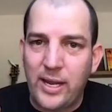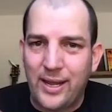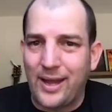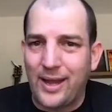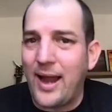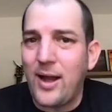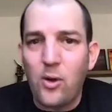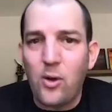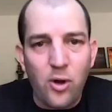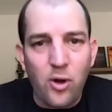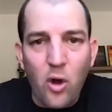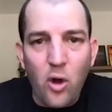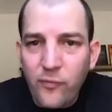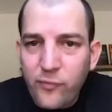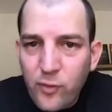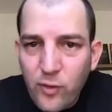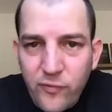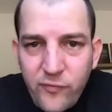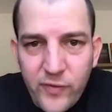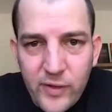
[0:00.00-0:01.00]
And I don't know if
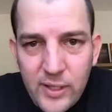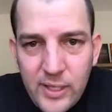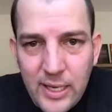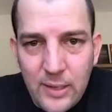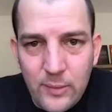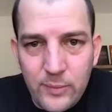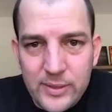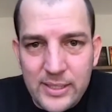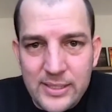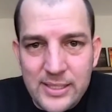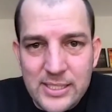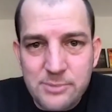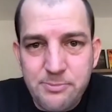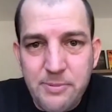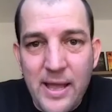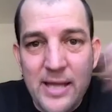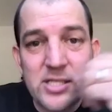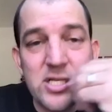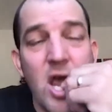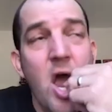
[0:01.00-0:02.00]
they're affiliated with the
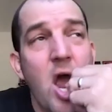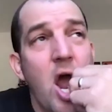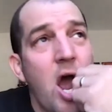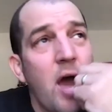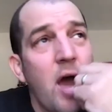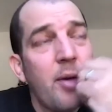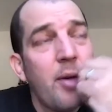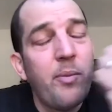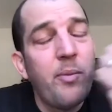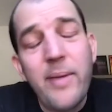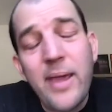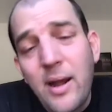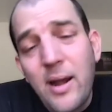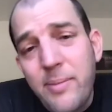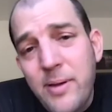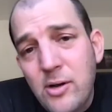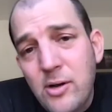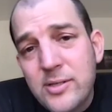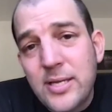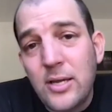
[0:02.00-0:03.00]
Dispatch, but man, I'm
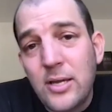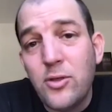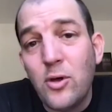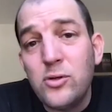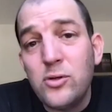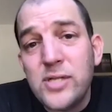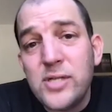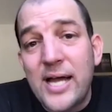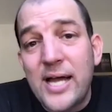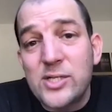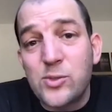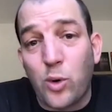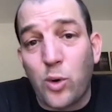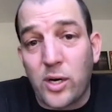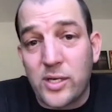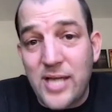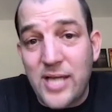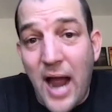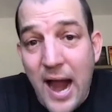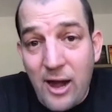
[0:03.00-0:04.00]
here to tell you, those guys work
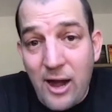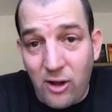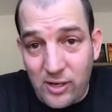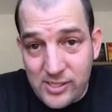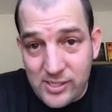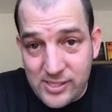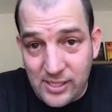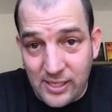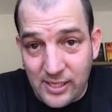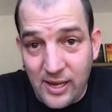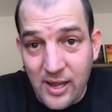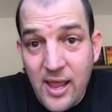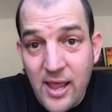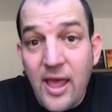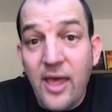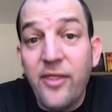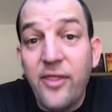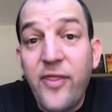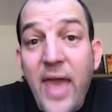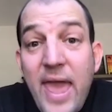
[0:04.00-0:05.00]
tirelessly.
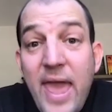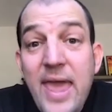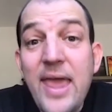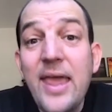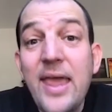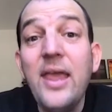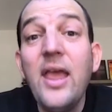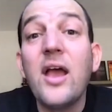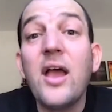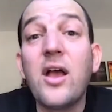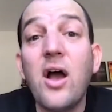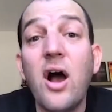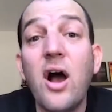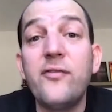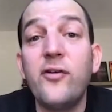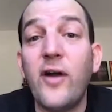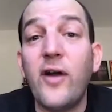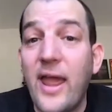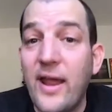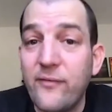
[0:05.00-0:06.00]
They
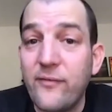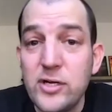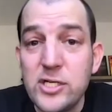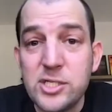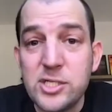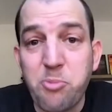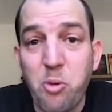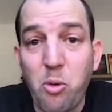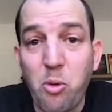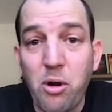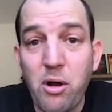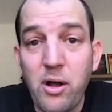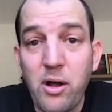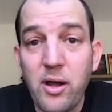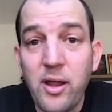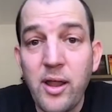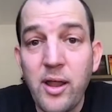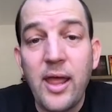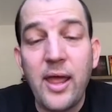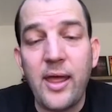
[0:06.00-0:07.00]
cover every sport,
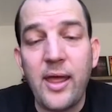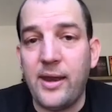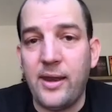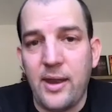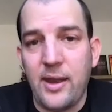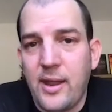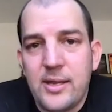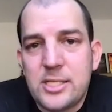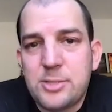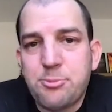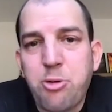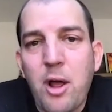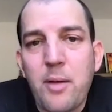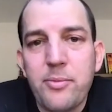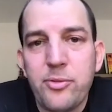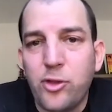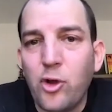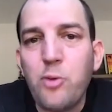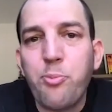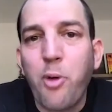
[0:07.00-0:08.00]
and
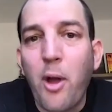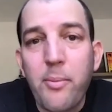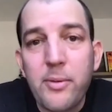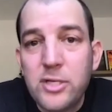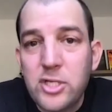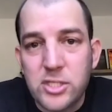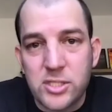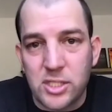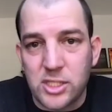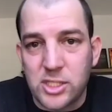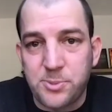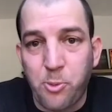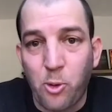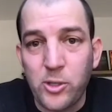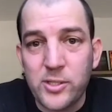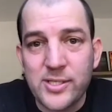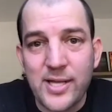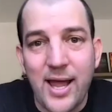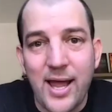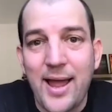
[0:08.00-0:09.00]
they're probably just the
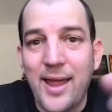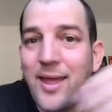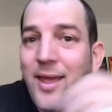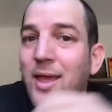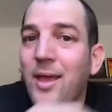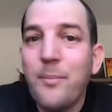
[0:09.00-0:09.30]
sports guy.